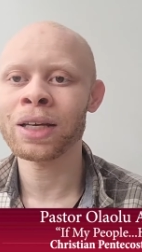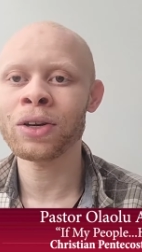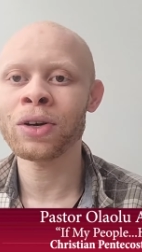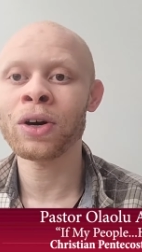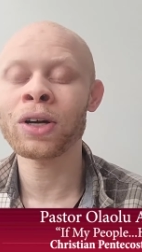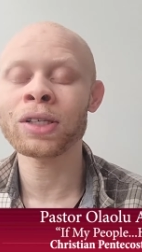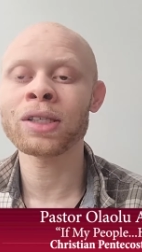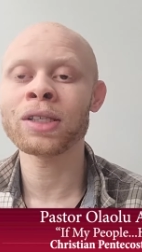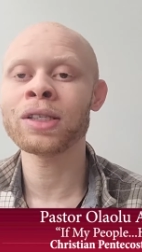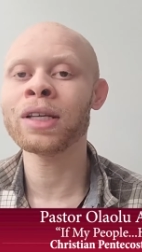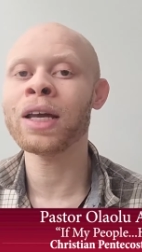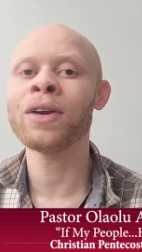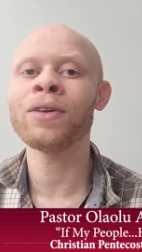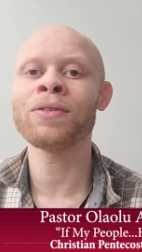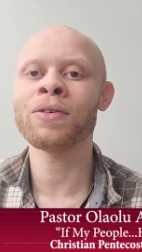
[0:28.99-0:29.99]
our
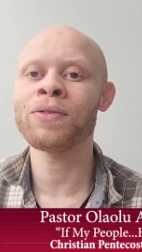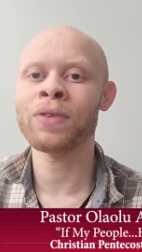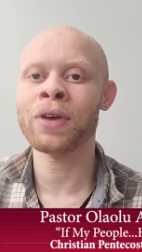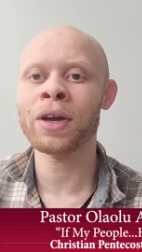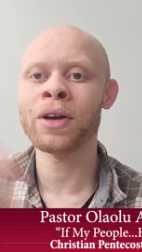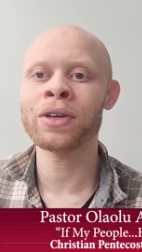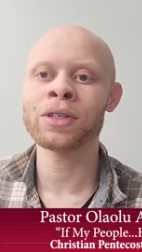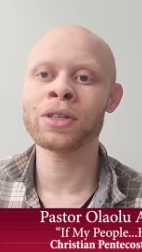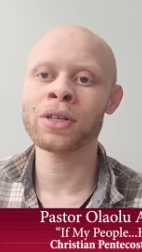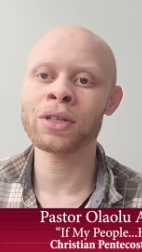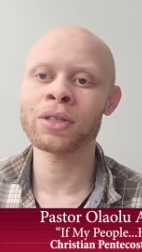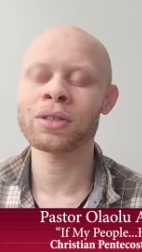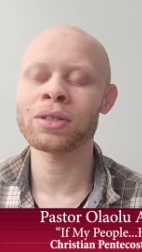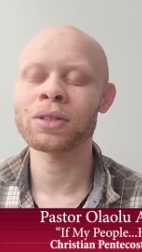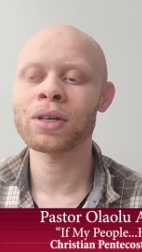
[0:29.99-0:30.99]
state of affairs in
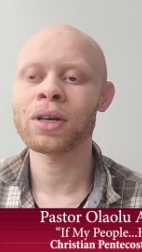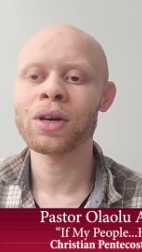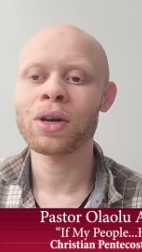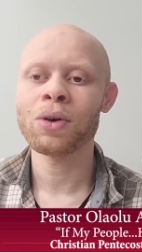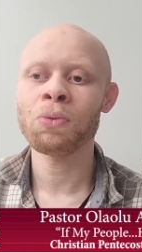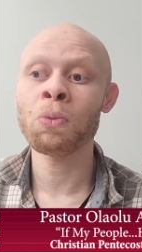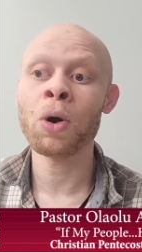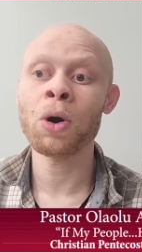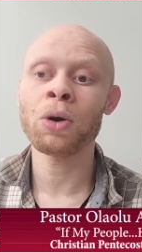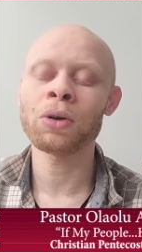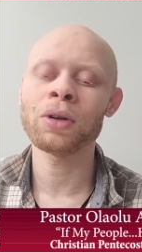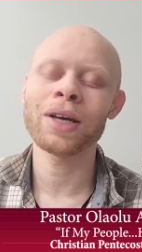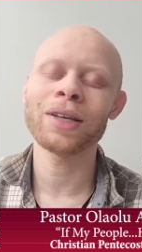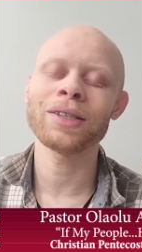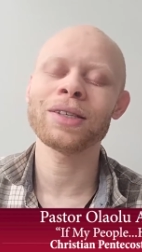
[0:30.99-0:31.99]
this
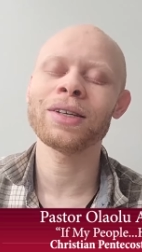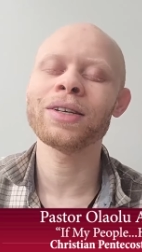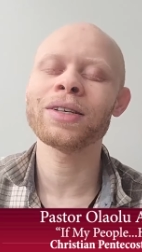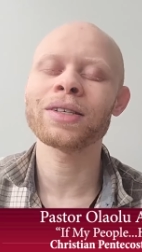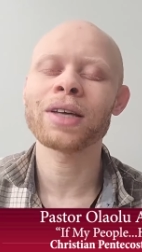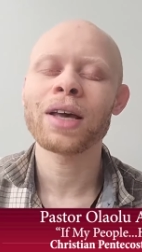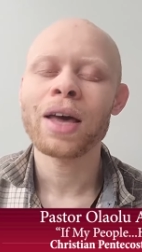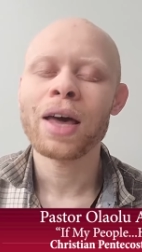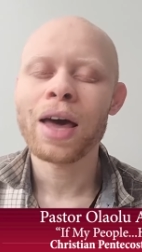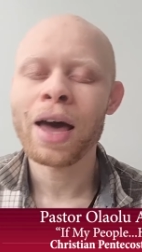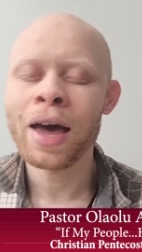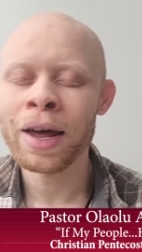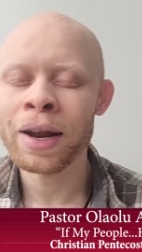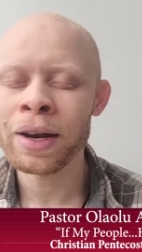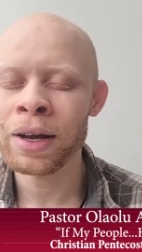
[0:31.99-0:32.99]
world as it is,
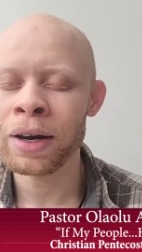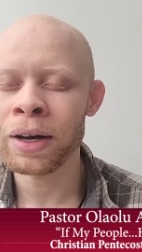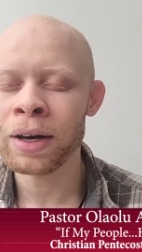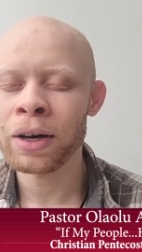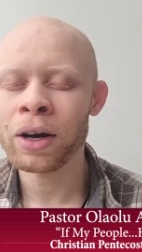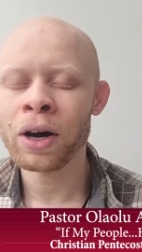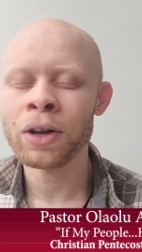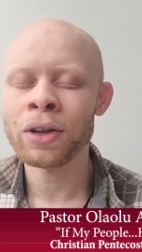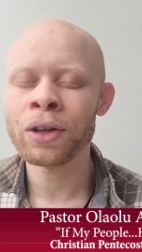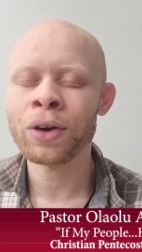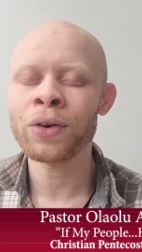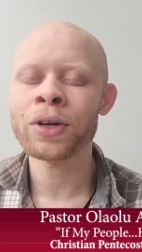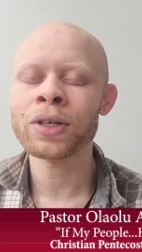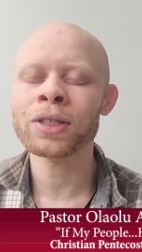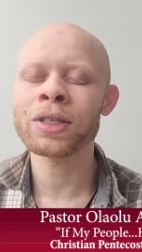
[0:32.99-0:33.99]
and the
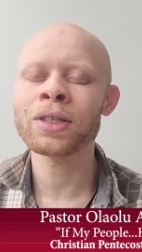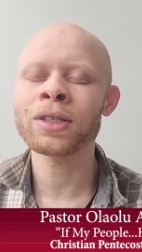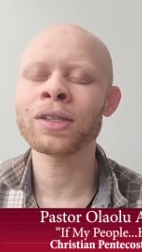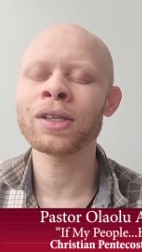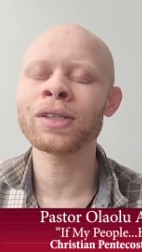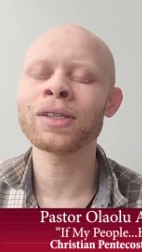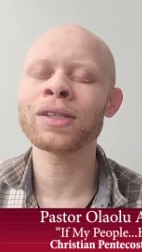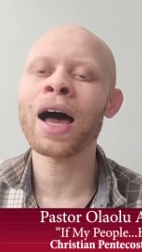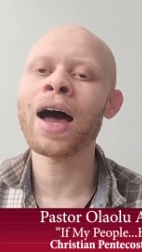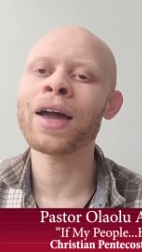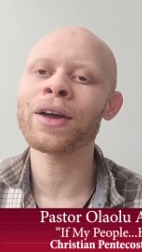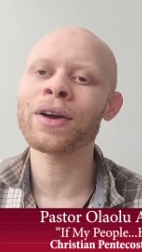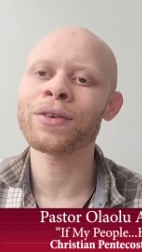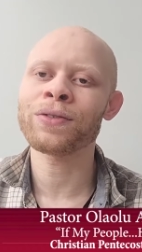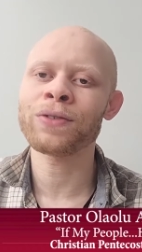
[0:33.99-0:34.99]
Christian's
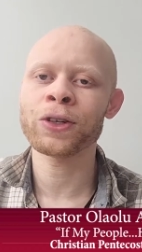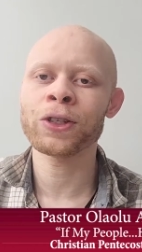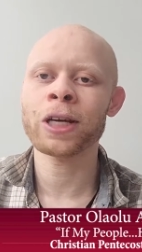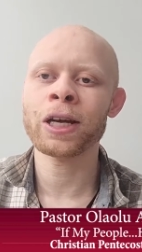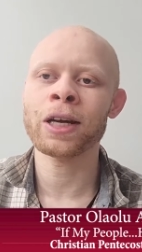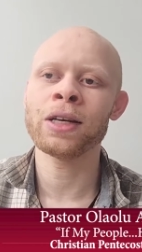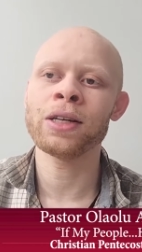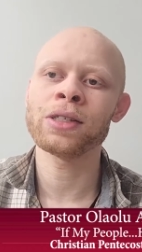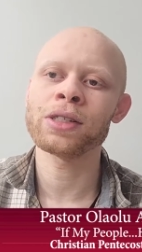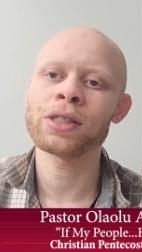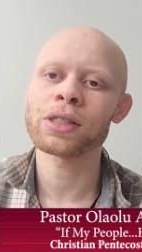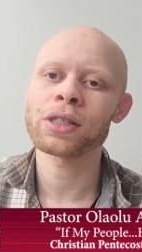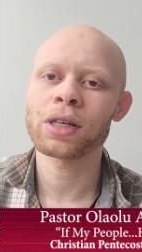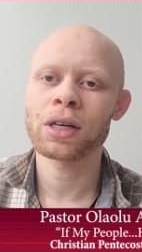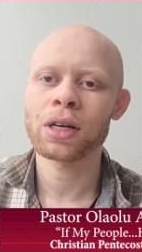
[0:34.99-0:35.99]
desire for
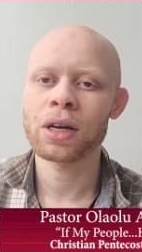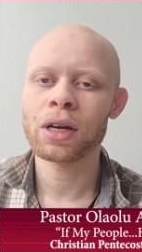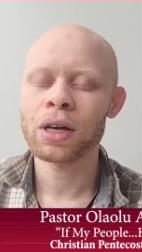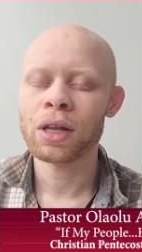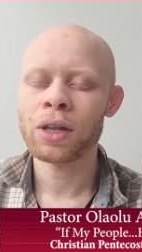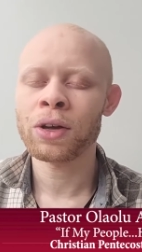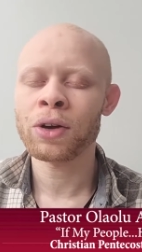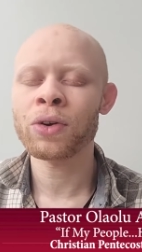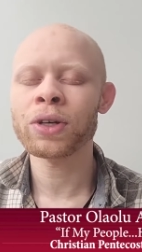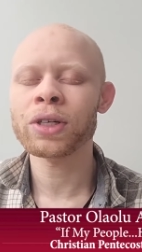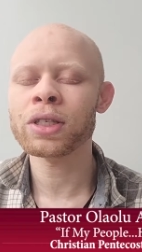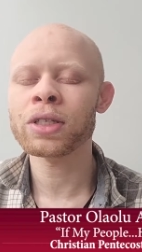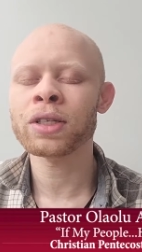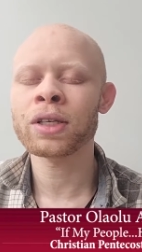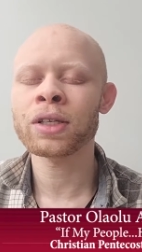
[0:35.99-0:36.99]
change, the
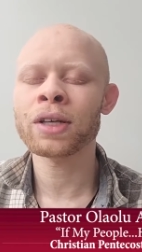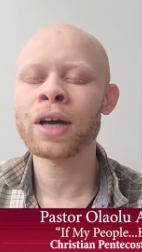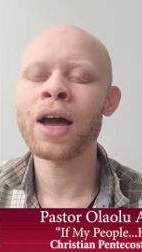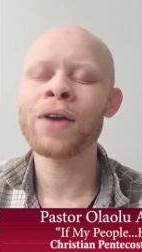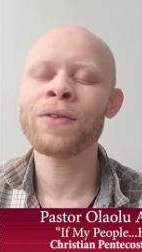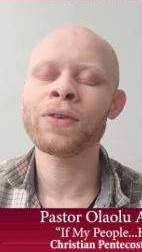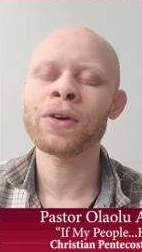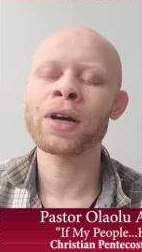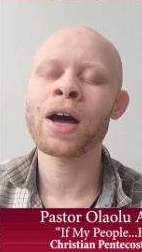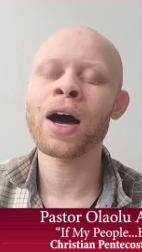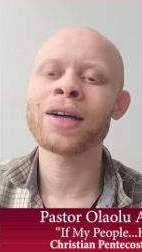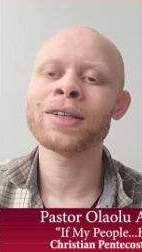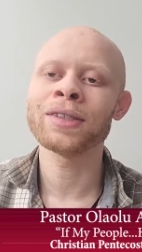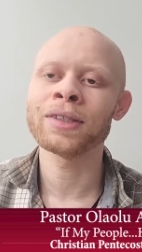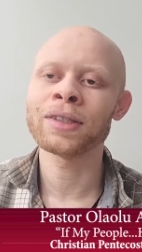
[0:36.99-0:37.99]
Christian's desire for
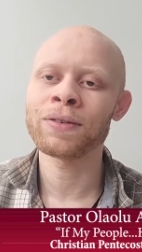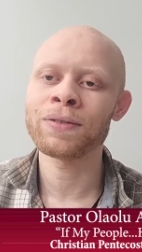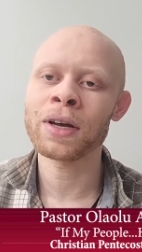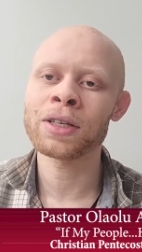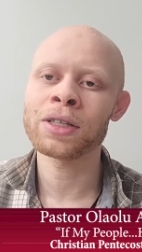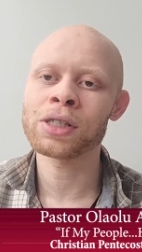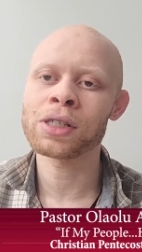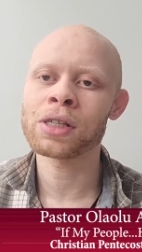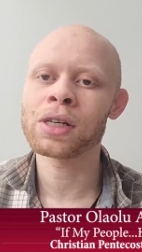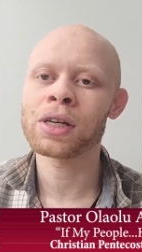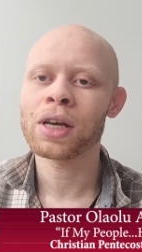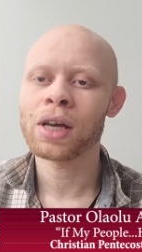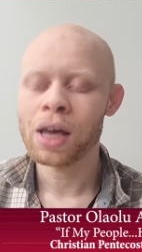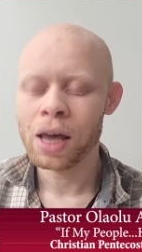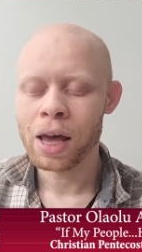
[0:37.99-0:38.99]
God's intervention.
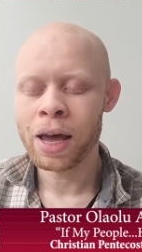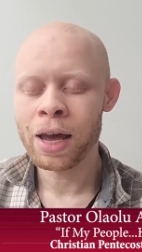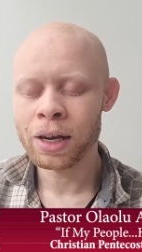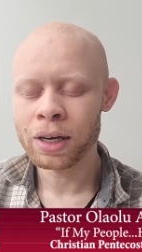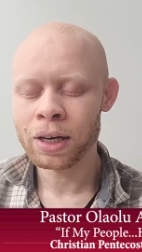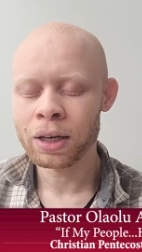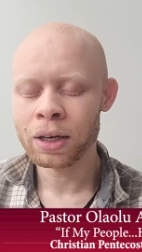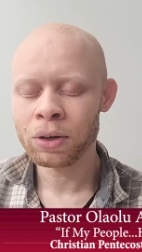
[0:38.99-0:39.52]
And